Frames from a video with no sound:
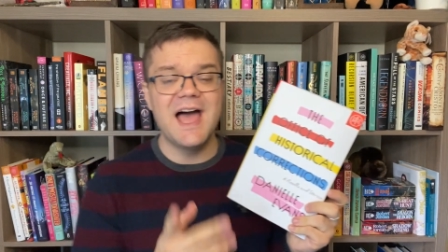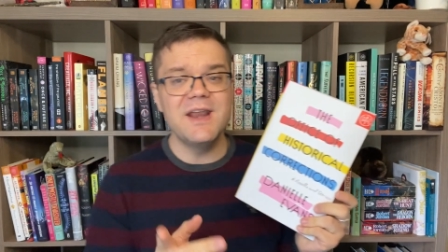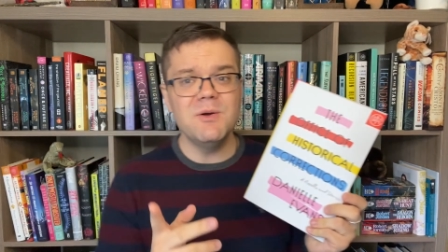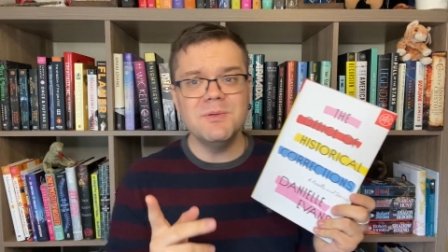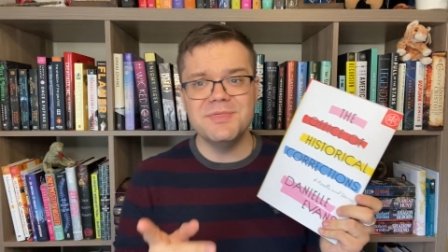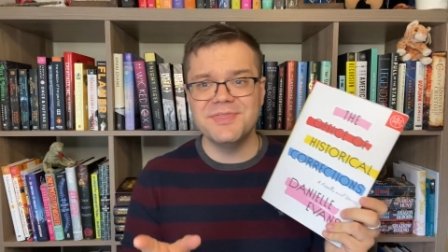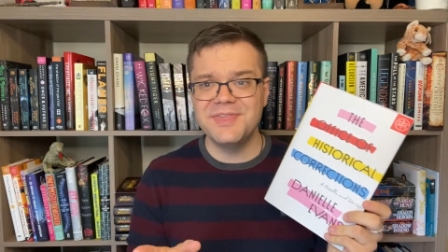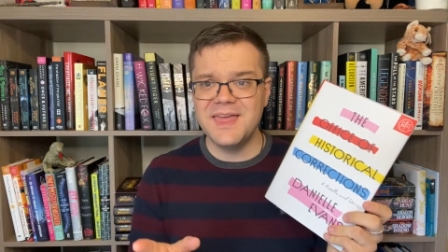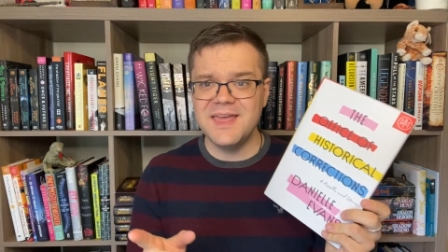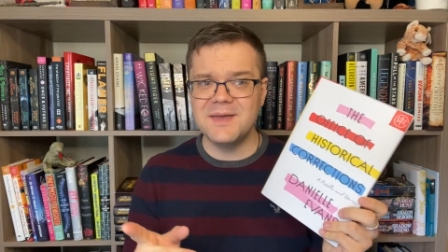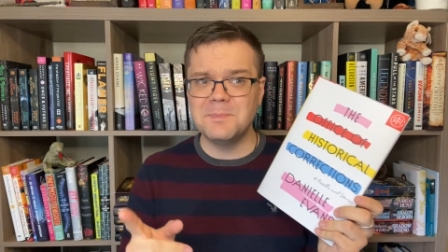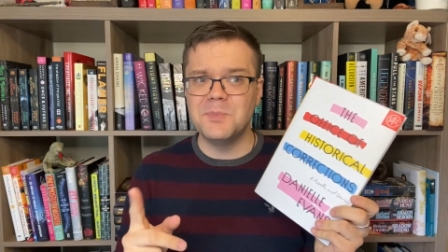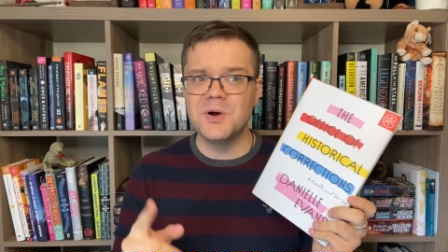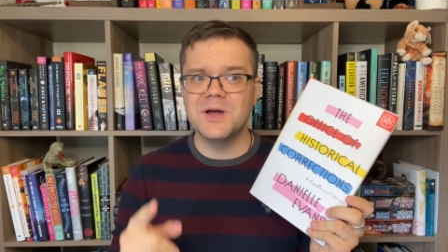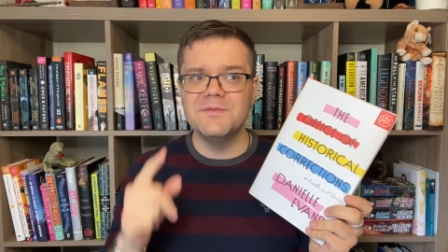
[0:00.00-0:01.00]
I don't
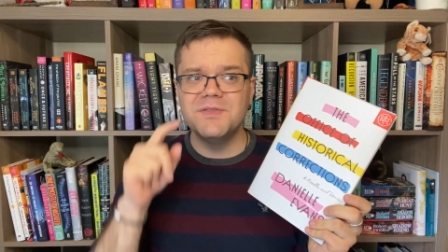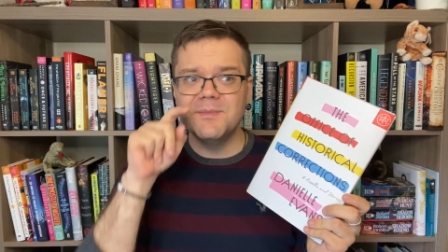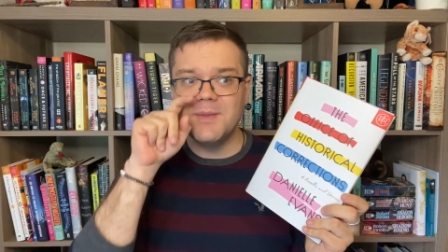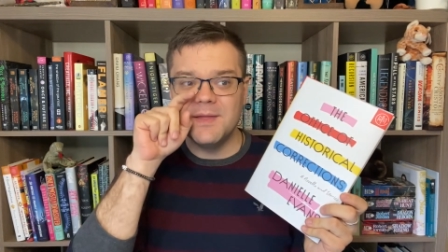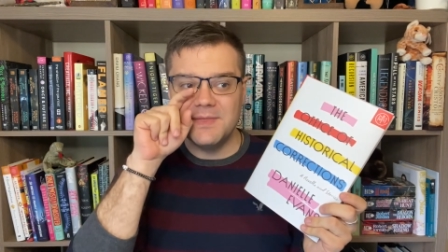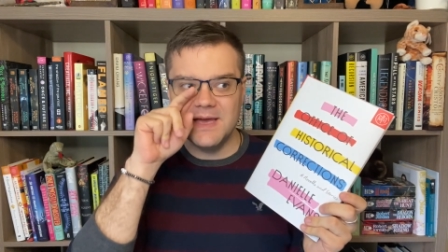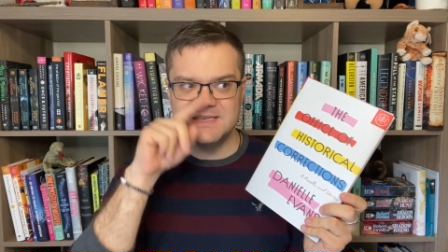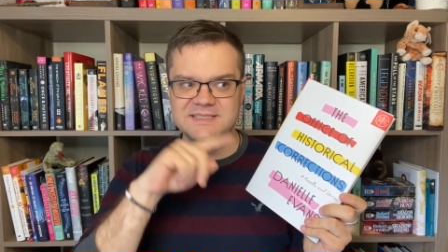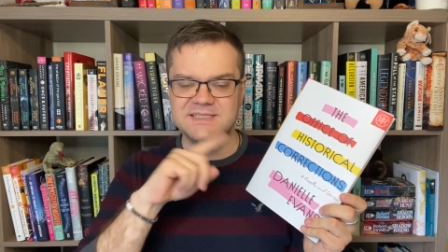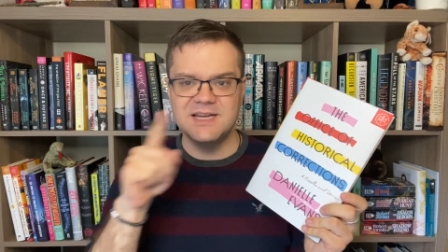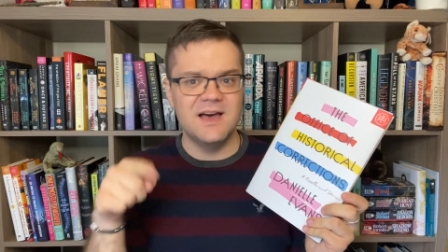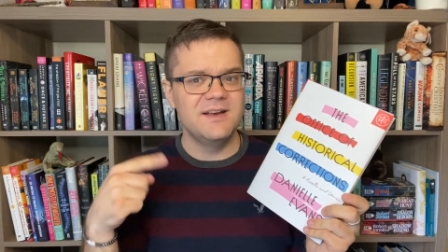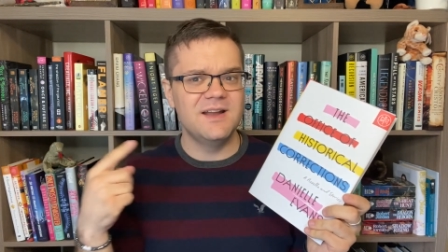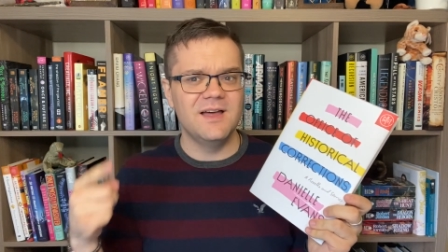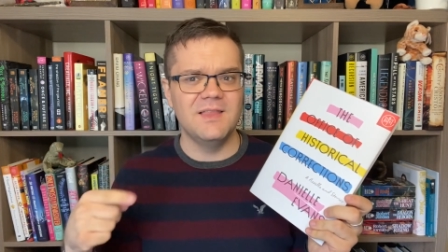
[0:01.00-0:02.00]
think Book of the Month has
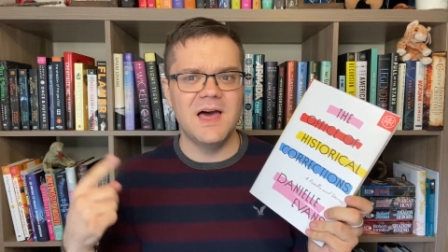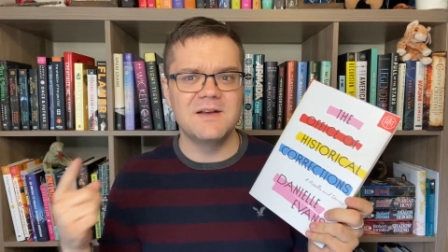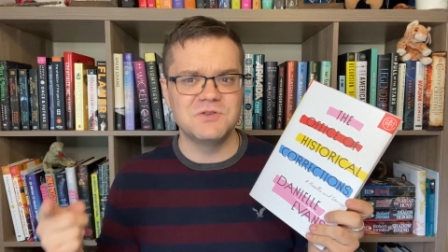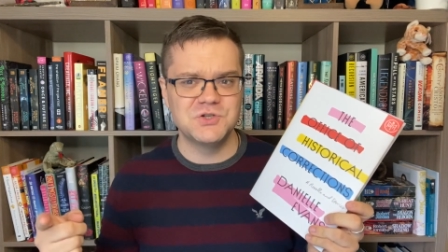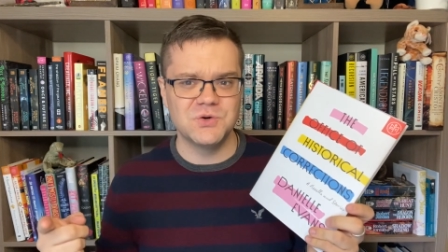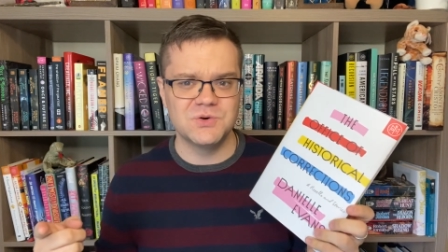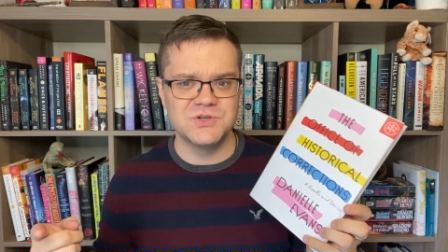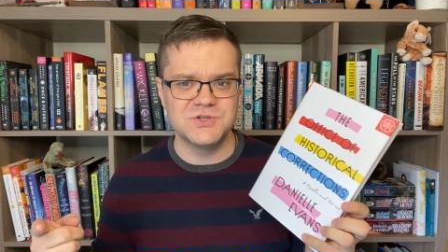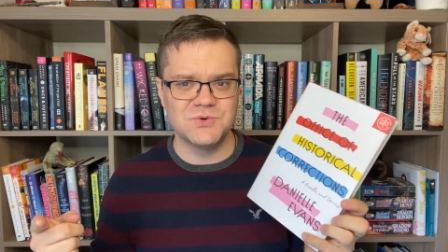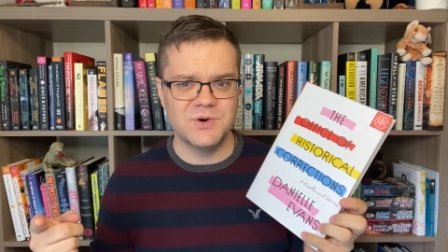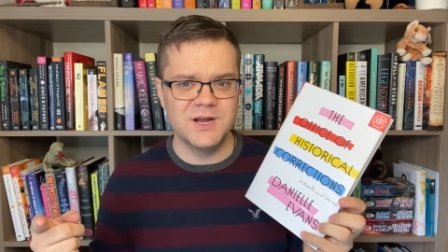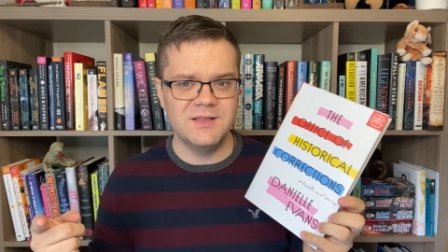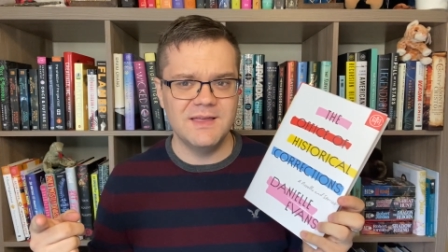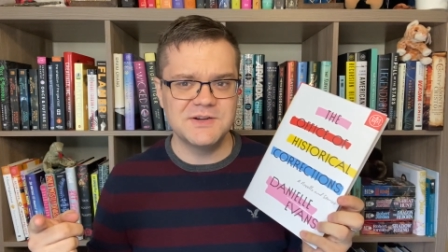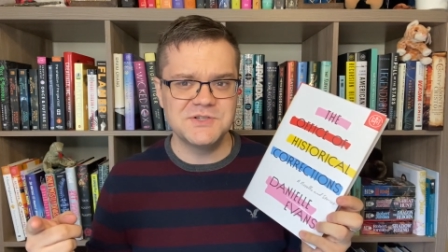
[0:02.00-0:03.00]
done a lot of short
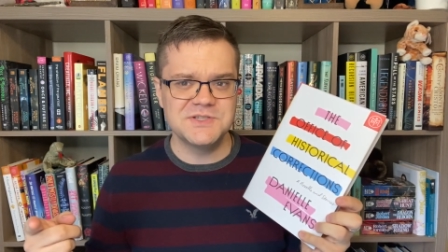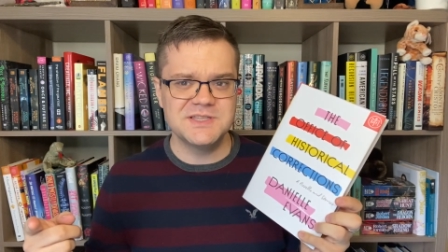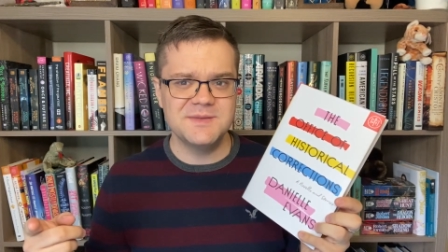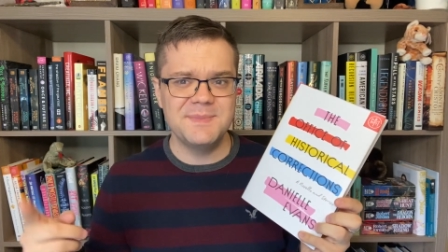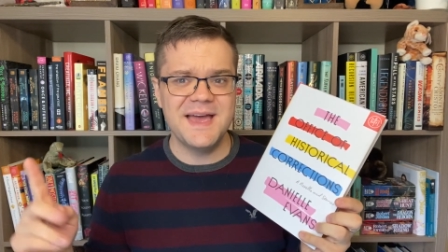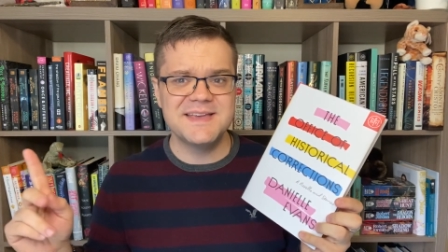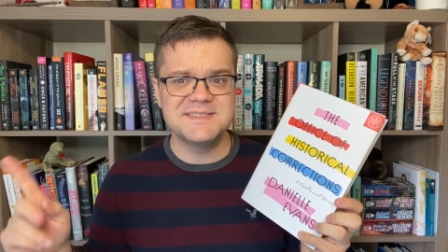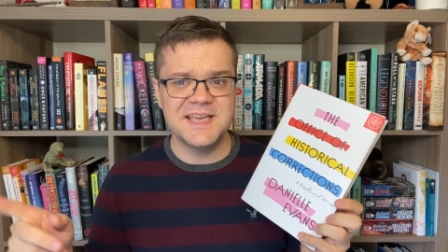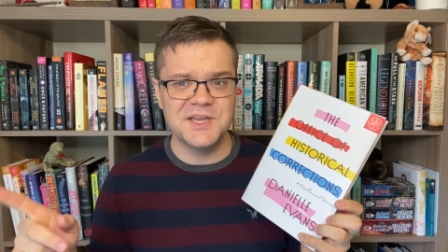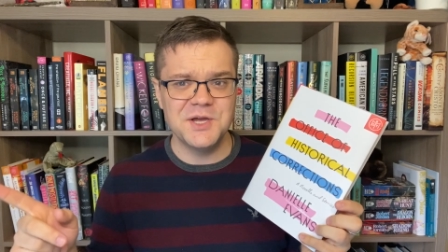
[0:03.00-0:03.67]
story collections in the past.